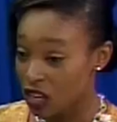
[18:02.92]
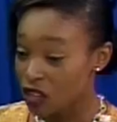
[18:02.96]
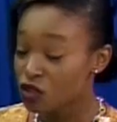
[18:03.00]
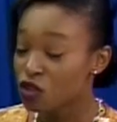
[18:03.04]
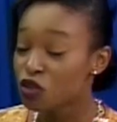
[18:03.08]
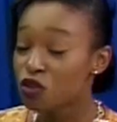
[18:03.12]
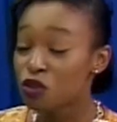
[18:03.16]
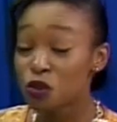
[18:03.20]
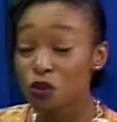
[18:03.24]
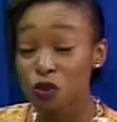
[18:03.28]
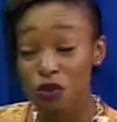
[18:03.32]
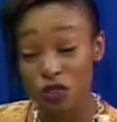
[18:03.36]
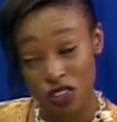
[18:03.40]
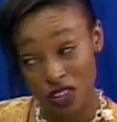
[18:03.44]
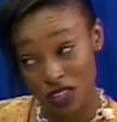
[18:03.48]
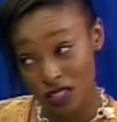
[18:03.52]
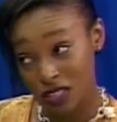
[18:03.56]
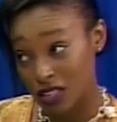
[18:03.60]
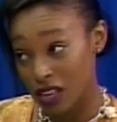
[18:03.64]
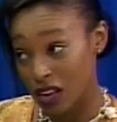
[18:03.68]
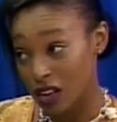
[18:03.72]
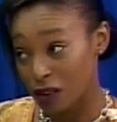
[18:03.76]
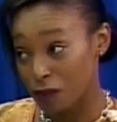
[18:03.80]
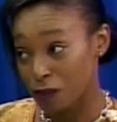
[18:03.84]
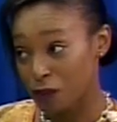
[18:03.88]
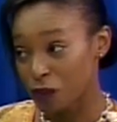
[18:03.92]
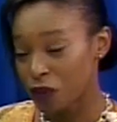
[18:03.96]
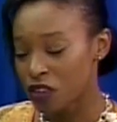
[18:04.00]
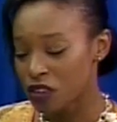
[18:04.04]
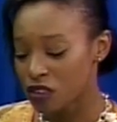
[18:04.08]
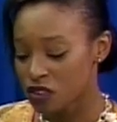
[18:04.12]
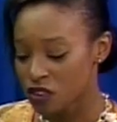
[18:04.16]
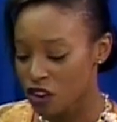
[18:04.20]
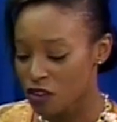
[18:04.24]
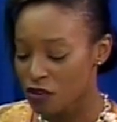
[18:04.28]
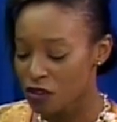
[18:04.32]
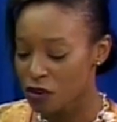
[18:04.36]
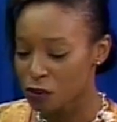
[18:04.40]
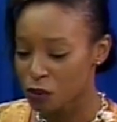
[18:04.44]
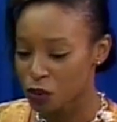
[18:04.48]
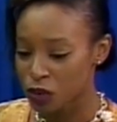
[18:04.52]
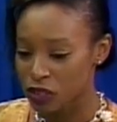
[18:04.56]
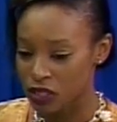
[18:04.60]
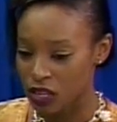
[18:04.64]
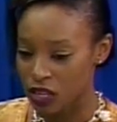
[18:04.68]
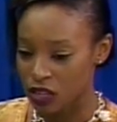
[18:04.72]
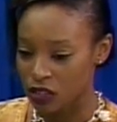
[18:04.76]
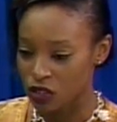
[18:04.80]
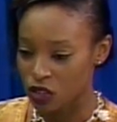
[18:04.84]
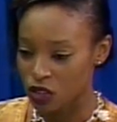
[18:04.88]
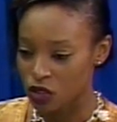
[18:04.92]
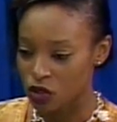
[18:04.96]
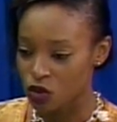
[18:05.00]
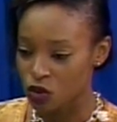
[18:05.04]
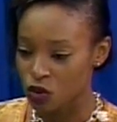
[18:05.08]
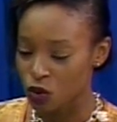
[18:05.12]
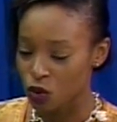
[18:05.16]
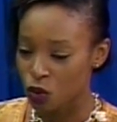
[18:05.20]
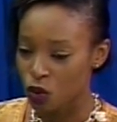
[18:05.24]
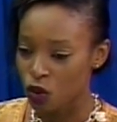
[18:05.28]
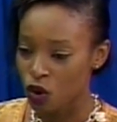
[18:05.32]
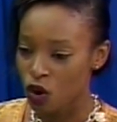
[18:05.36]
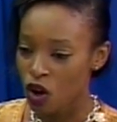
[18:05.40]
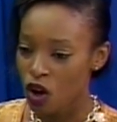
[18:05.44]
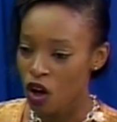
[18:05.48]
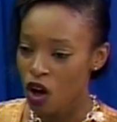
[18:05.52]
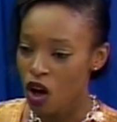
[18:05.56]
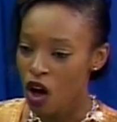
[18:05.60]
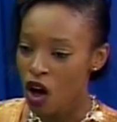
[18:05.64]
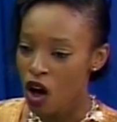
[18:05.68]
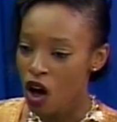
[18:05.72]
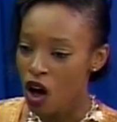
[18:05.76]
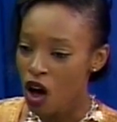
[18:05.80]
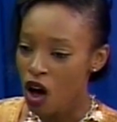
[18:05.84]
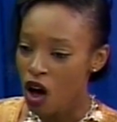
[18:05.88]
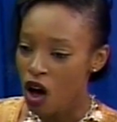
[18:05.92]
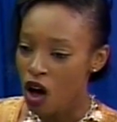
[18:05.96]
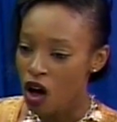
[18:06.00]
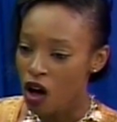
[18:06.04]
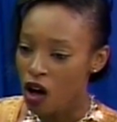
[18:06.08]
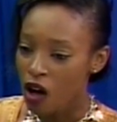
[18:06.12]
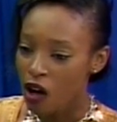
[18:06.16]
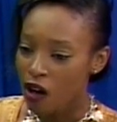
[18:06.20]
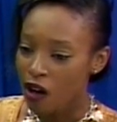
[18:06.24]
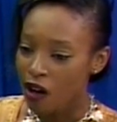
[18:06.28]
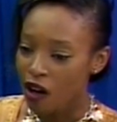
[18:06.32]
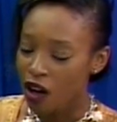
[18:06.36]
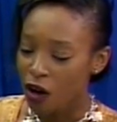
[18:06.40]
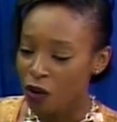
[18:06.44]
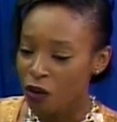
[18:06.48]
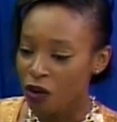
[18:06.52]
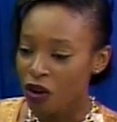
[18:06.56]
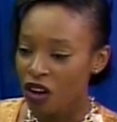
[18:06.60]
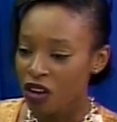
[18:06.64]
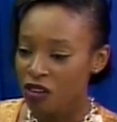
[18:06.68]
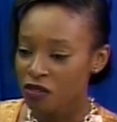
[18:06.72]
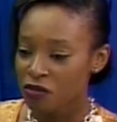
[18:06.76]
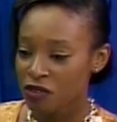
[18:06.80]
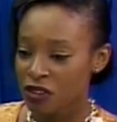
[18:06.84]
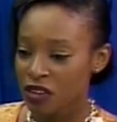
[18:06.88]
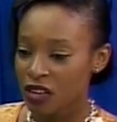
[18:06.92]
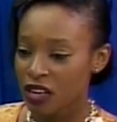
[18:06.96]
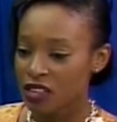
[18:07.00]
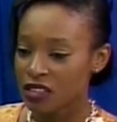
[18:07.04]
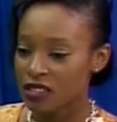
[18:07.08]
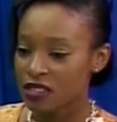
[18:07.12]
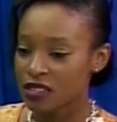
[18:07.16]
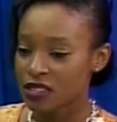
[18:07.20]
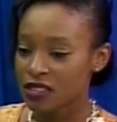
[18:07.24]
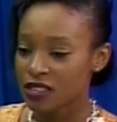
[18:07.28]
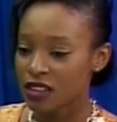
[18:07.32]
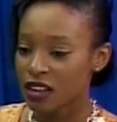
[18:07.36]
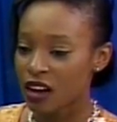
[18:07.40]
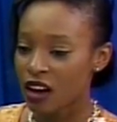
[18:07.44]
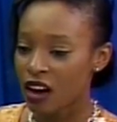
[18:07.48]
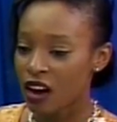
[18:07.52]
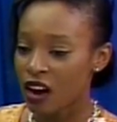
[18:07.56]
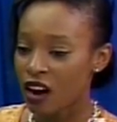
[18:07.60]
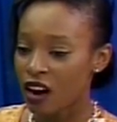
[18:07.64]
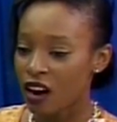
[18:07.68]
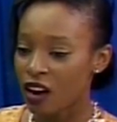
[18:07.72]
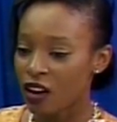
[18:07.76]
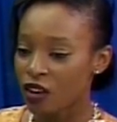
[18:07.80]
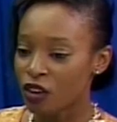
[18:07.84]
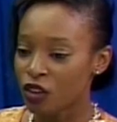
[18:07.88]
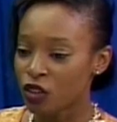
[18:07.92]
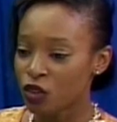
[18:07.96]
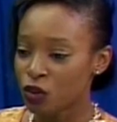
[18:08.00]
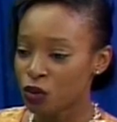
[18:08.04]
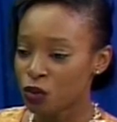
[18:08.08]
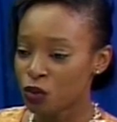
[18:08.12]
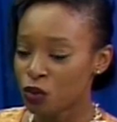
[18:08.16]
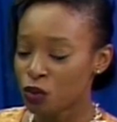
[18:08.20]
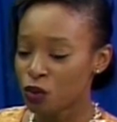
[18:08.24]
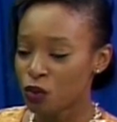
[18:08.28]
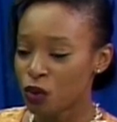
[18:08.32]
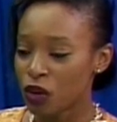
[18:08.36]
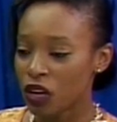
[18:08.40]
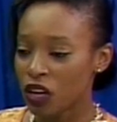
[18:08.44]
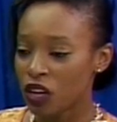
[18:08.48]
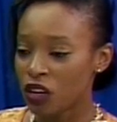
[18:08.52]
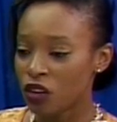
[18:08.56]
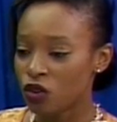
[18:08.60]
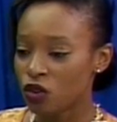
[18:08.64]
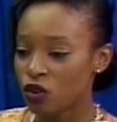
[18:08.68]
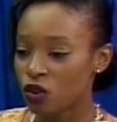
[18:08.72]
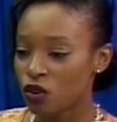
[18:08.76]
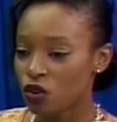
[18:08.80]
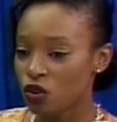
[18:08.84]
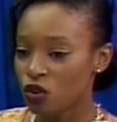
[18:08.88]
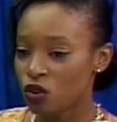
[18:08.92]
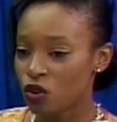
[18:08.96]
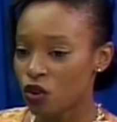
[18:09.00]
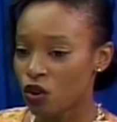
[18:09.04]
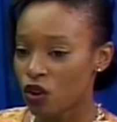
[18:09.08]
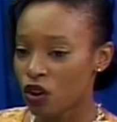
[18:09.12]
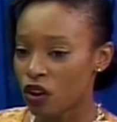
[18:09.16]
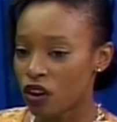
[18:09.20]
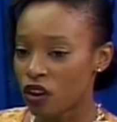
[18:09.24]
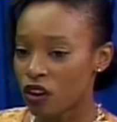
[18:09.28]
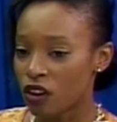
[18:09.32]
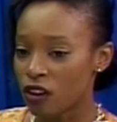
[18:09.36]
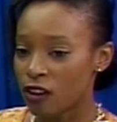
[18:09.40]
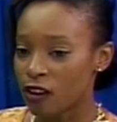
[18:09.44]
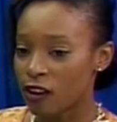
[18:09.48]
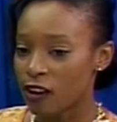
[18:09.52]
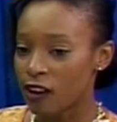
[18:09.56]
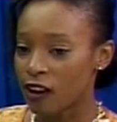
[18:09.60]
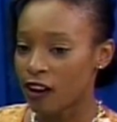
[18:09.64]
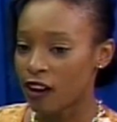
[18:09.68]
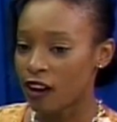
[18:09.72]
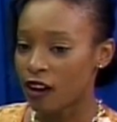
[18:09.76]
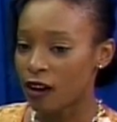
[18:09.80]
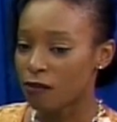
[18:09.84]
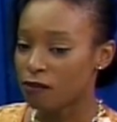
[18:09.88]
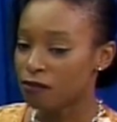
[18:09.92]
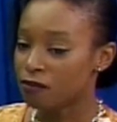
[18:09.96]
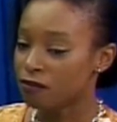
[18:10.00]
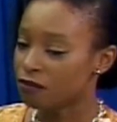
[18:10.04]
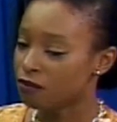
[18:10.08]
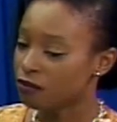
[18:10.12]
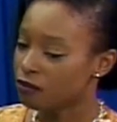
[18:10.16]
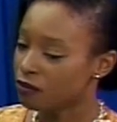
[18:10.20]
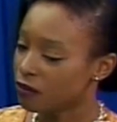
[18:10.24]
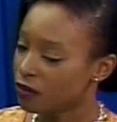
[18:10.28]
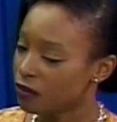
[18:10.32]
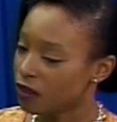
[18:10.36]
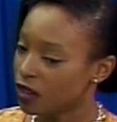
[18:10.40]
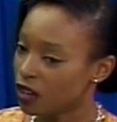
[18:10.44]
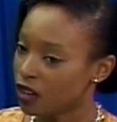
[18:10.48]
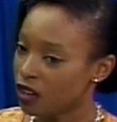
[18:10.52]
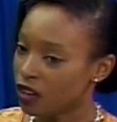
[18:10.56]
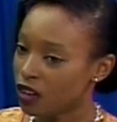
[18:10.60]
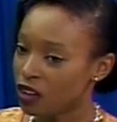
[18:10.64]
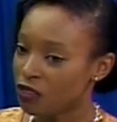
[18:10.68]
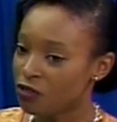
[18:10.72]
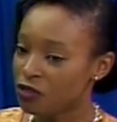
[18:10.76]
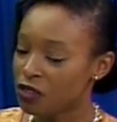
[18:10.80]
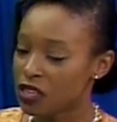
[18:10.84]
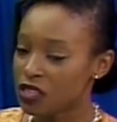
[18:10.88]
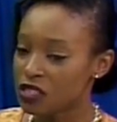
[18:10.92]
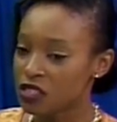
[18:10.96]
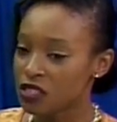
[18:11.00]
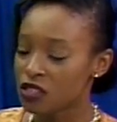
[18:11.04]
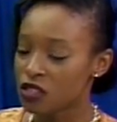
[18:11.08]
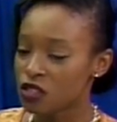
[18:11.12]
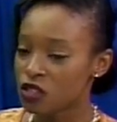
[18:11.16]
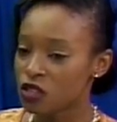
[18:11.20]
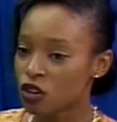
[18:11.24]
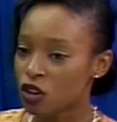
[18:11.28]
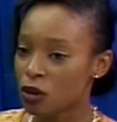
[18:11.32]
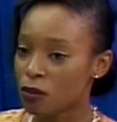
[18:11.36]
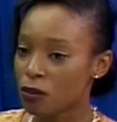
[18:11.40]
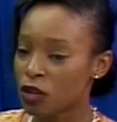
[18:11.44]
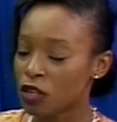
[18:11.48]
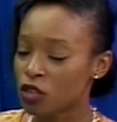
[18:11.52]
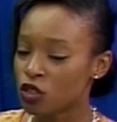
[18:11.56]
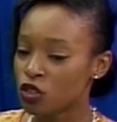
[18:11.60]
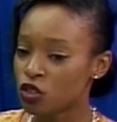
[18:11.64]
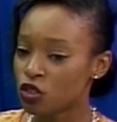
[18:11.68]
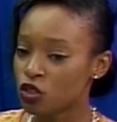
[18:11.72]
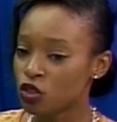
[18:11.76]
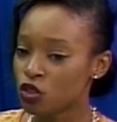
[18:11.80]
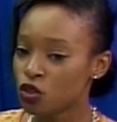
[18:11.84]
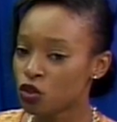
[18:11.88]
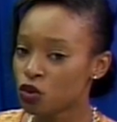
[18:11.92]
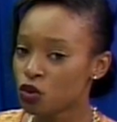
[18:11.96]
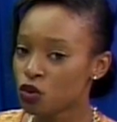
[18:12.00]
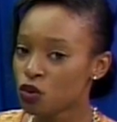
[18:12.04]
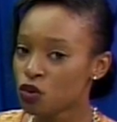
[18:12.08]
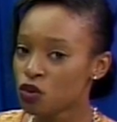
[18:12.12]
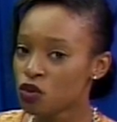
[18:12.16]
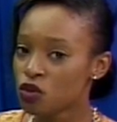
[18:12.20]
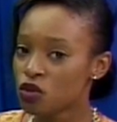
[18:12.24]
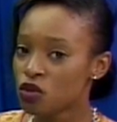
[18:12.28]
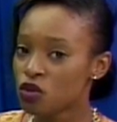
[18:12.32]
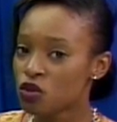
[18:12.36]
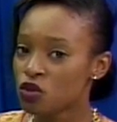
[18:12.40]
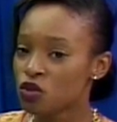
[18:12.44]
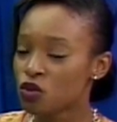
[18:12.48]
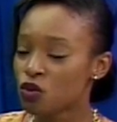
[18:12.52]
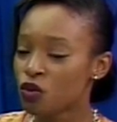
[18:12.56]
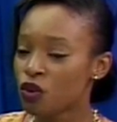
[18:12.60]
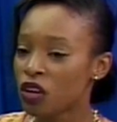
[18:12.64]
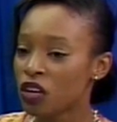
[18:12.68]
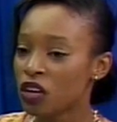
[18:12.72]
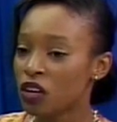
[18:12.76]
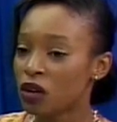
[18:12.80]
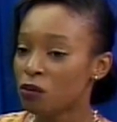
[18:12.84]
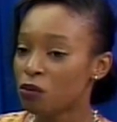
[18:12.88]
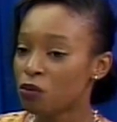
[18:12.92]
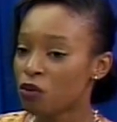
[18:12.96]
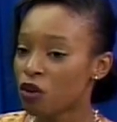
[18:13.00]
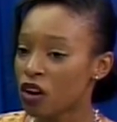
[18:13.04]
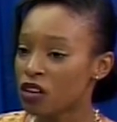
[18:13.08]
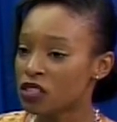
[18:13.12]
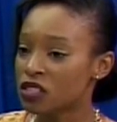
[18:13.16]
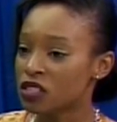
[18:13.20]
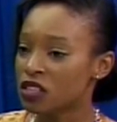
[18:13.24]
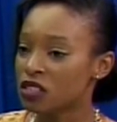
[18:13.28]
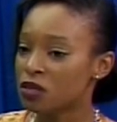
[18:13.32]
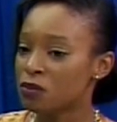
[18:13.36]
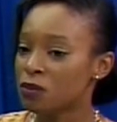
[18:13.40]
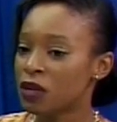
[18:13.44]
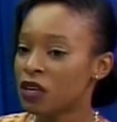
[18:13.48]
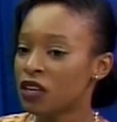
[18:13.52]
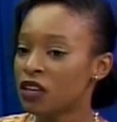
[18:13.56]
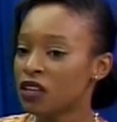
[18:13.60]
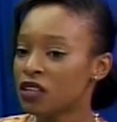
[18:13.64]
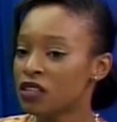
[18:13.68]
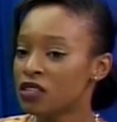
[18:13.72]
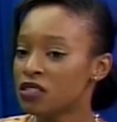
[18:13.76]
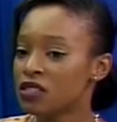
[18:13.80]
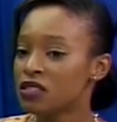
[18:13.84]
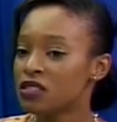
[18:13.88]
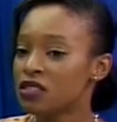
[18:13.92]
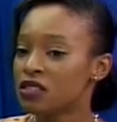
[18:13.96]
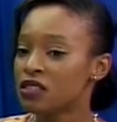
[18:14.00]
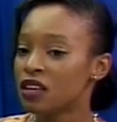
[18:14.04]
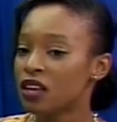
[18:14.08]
to do just that, to serve and protect us. So how confident are you in your, if this is the term I should use, screening process? Because